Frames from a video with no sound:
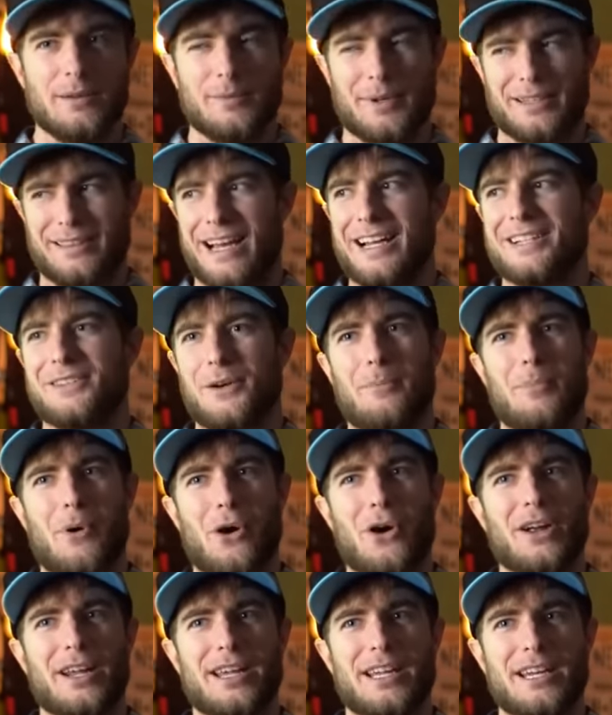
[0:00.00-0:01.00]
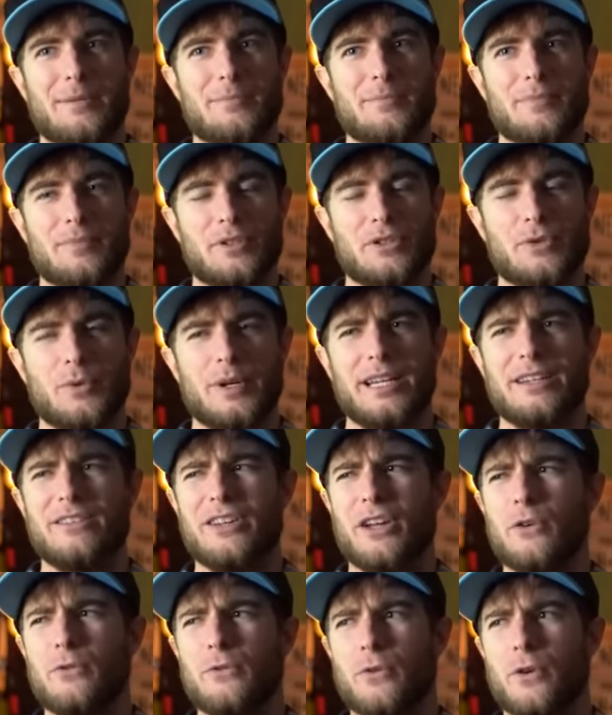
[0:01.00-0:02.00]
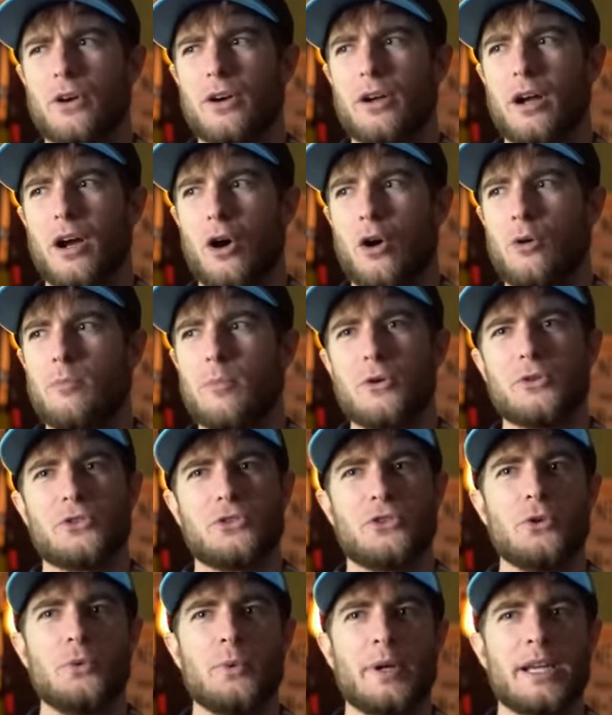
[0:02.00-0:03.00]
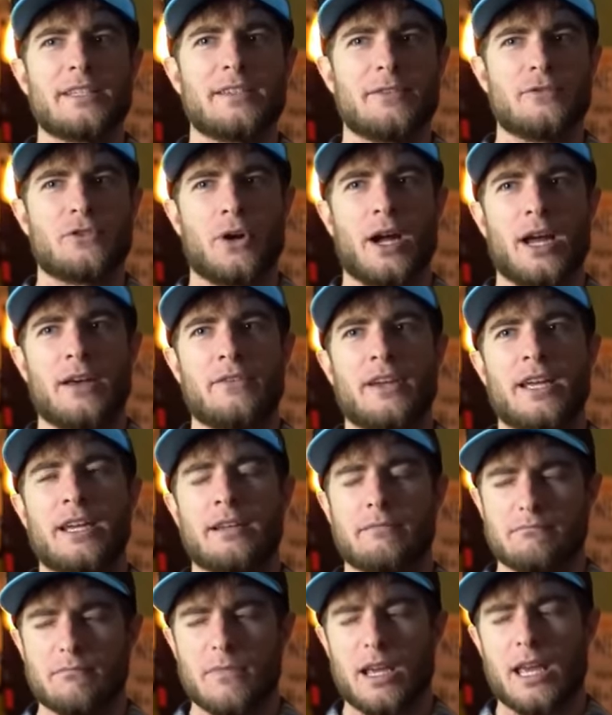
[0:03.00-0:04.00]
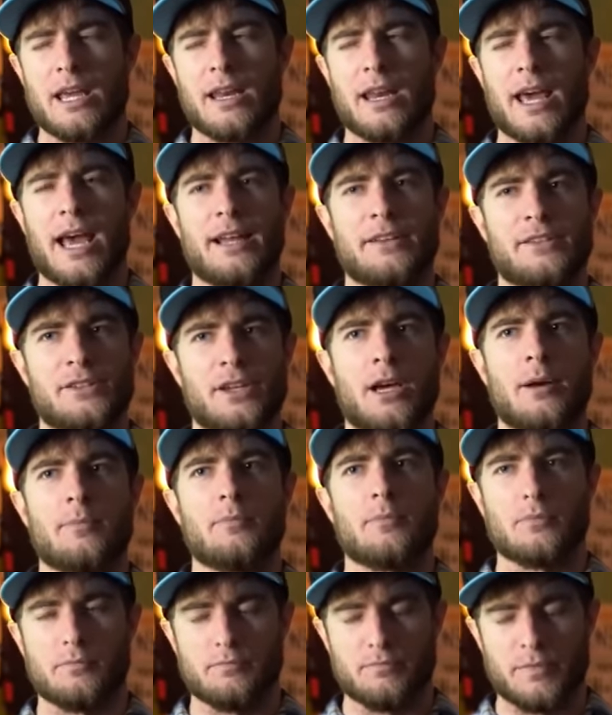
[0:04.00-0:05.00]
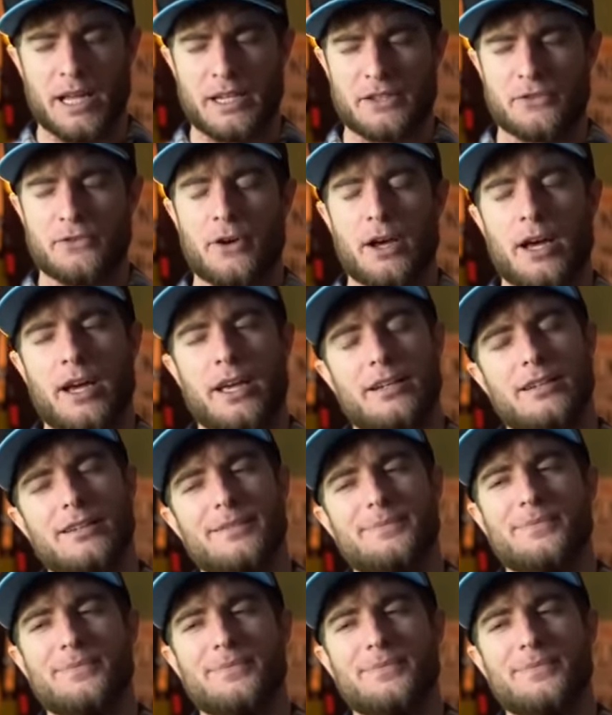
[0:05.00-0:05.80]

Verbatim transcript: Like, that's a bargain. In between, you know, for almost 2 weeks of driving, it adds up, that's fine.